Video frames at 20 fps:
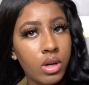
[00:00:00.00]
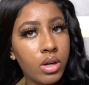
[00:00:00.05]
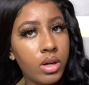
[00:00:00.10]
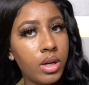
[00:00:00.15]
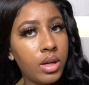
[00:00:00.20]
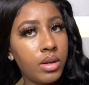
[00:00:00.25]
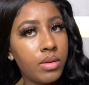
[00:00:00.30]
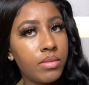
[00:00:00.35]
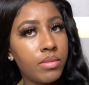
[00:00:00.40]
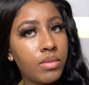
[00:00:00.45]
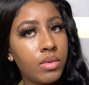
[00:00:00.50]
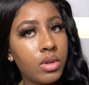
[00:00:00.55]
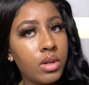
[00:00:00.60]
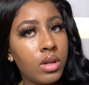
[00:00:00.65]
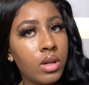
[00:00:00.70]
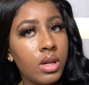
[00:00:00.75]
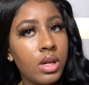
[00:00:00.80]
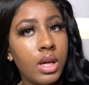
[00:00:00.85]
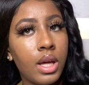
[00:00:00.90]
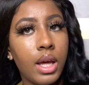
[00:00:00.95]
Alright,
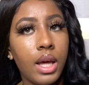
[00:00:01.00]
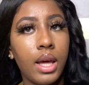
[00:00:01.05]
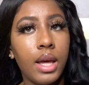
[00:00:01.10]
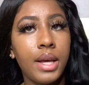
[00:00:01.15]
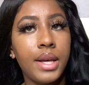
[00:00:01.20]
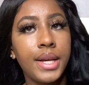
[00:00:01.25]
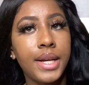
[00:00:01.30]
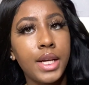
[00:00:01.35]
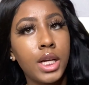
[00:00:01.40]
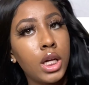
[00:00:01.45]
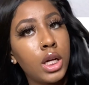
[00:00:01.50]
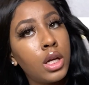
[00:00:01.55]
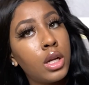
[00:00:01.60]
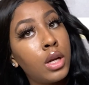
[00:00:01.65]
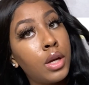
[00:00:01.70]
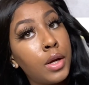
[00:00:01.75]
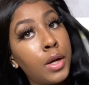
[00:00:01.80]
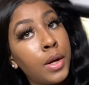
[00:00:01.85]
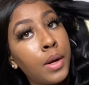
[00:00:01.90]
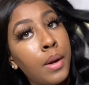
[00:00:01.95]

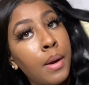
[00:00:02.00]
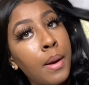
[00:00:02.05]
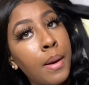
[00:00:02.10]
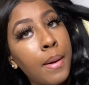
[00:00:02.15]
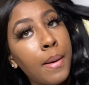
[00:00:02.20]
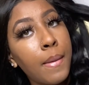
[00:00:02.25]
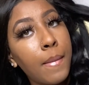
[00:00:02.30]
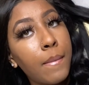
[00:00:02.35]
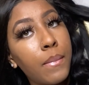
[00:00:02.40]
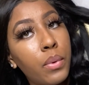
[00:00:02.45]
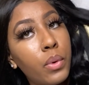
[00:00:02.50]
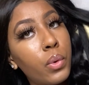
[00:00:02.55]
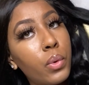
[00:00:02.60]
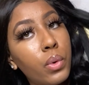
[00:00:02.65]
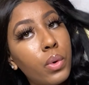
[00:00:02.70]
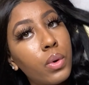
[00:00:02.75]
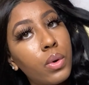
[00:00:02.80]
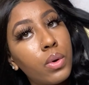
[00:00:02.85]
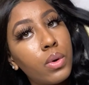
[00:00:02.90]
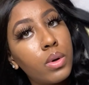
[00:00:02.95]
and
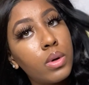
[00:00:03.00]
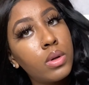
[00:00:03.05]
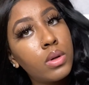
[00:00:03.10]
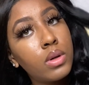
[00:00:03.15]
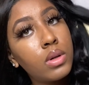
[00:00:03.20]
pull.